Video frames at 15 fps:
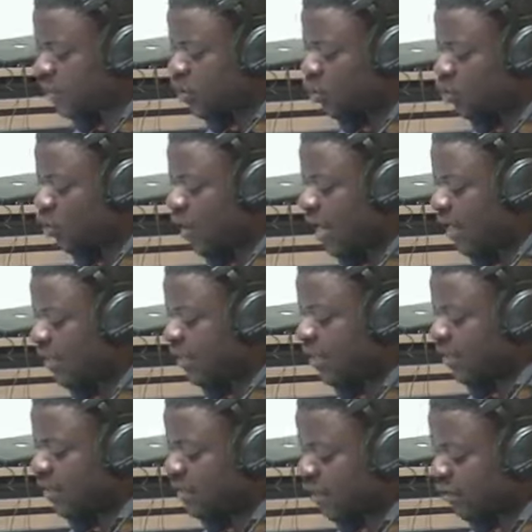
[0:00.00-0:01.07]
Solak
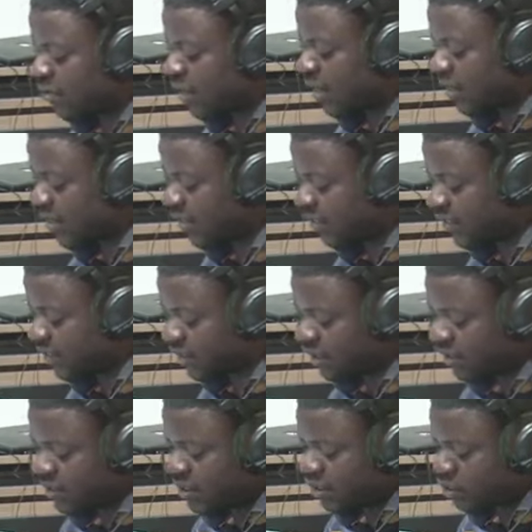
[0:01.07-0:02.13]
Natural Clinic.
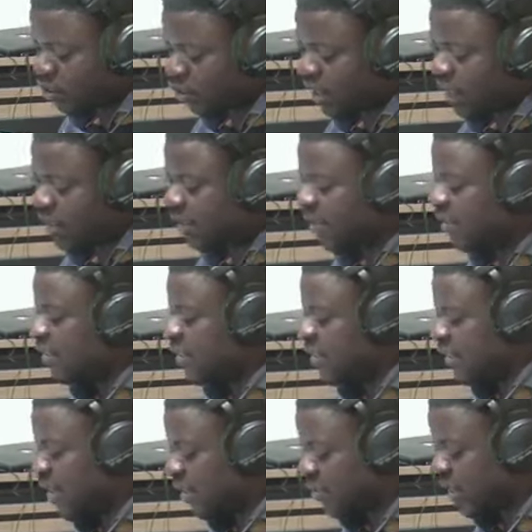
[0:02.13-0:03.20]
Solak
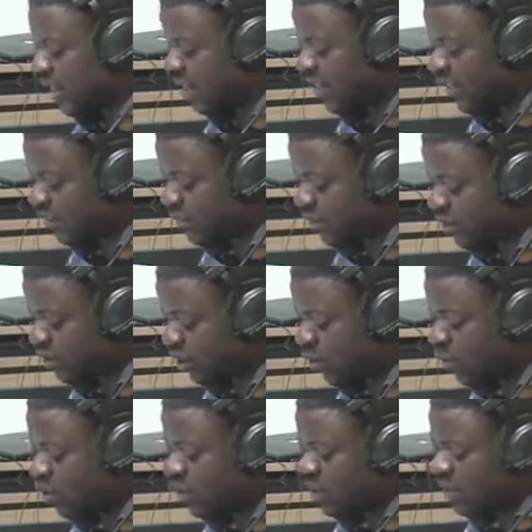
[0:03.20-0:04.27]
Natural Clinic. We
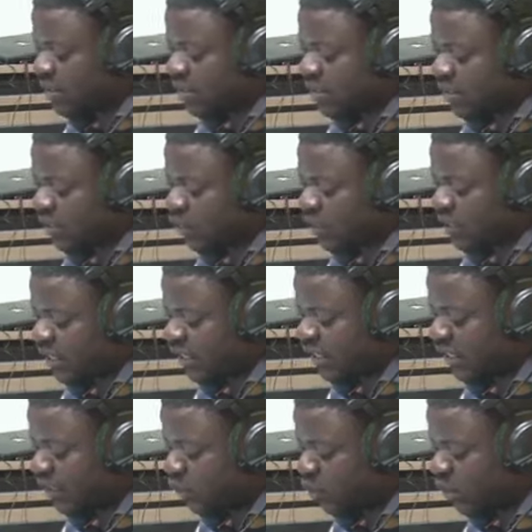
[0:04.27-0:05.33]
saw cell
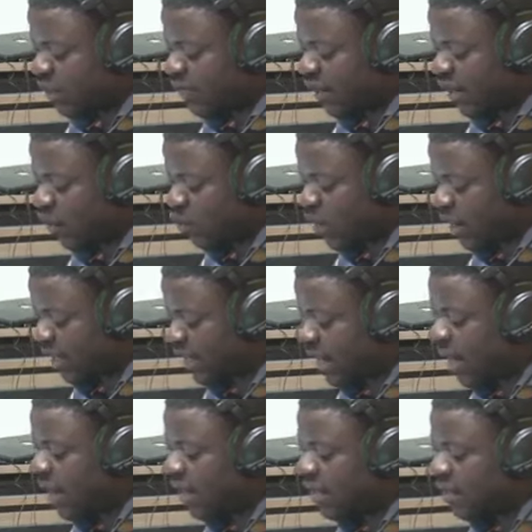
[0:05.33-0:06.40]
kidney. We live on a
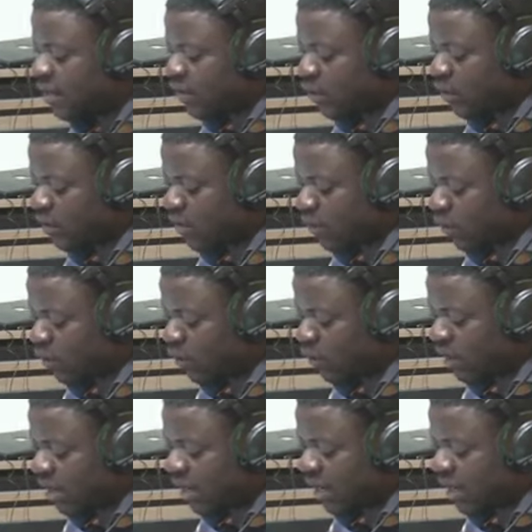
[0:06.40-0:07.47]
huaka. What do we
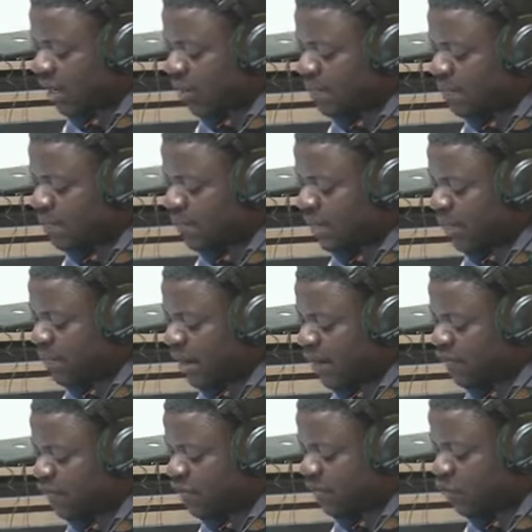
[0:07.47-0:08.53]
call a
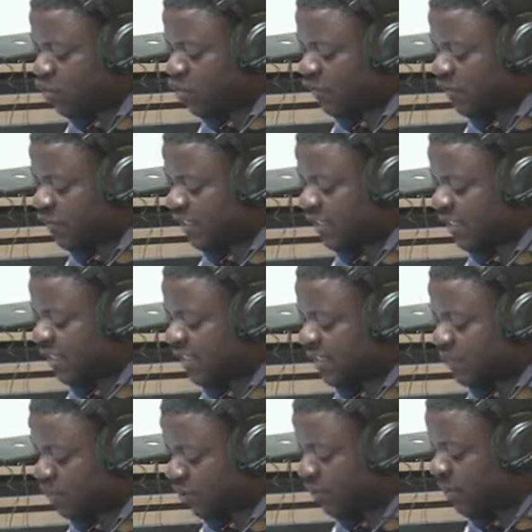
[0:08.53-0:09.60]
band of
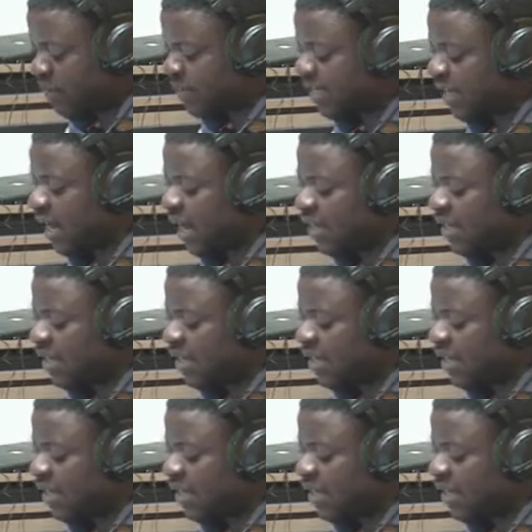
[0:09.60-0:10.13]
fertility problems?